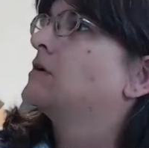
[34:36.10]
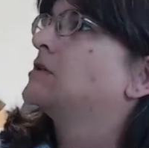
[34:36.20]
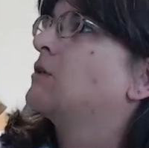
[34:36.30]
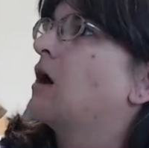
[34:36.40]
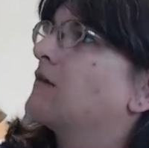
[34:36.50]

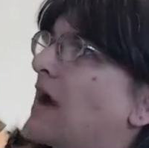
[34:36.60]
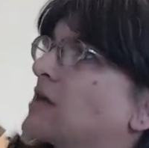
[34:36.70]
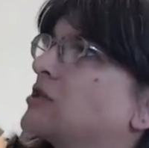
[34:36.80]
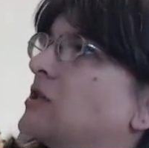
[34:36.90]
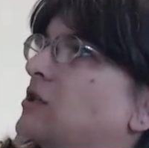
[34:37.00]
I've
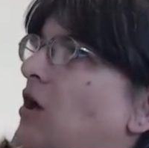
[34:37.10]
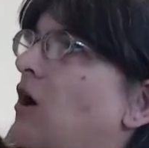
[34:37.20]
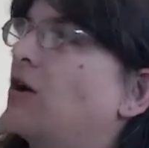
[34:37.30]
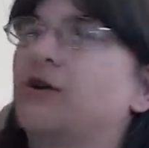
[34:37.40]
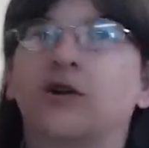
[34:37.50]
actually got
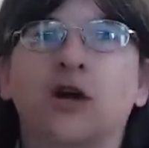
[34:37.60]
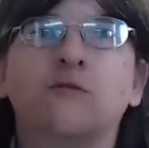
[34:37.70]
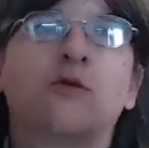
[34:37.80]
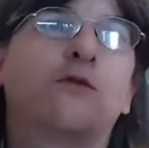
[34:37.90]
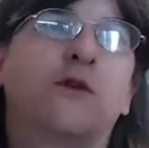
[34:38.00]
no
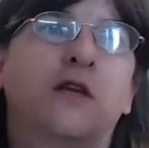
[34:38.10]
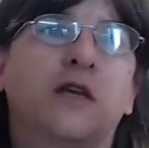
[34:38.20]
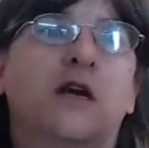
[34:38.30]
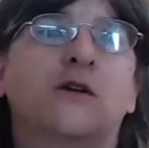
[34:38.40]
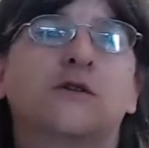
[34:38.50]
more
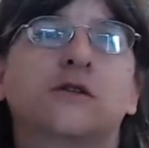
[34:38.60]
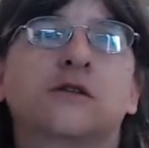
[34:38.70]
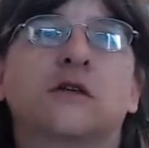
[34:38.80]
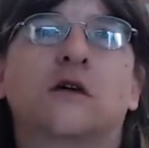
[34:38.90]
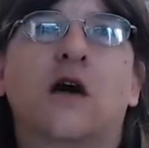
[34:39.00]
videos
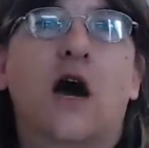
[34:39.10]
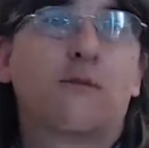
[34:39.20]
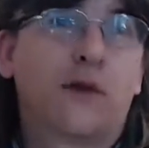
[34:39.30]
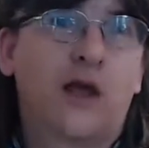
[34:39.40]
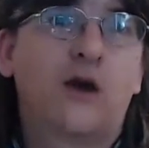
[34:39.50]

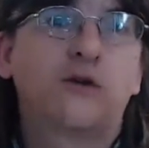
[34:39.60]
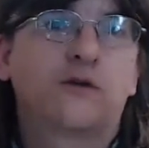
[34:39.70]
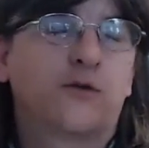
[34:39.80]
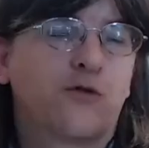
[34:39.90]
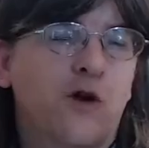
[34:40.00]
uploaded for
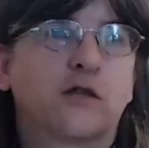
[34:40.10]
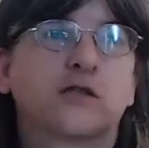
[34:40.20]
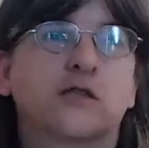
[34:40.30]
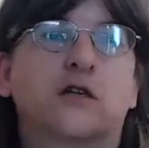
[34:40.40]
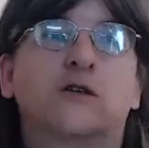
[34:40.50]

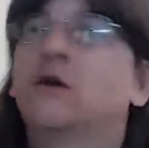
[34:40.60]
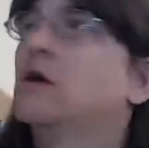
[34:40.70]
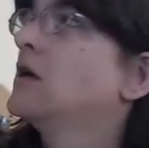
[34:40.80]
R2. In the